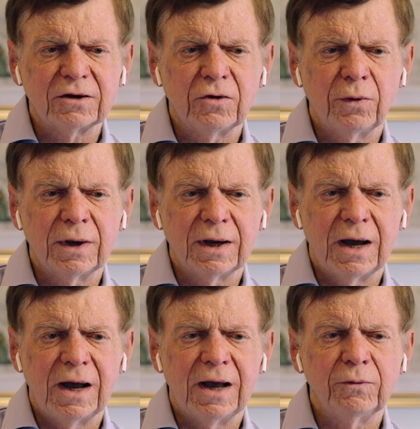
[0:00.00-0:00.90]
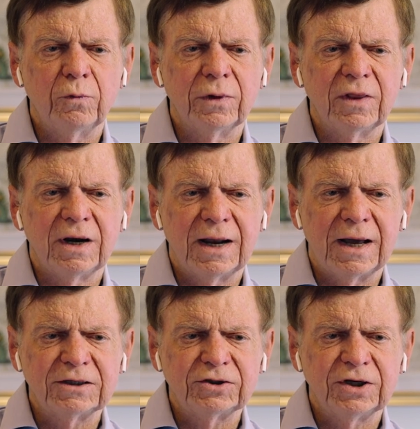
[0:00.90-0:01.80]
going on, with a
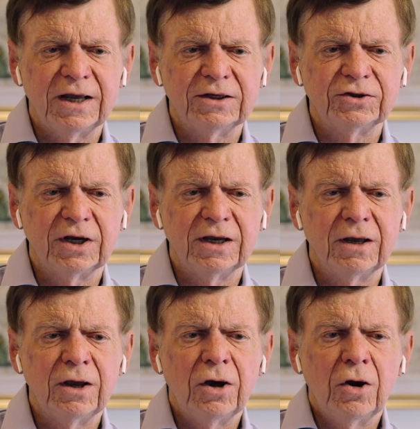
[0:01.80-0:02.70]
lot changing,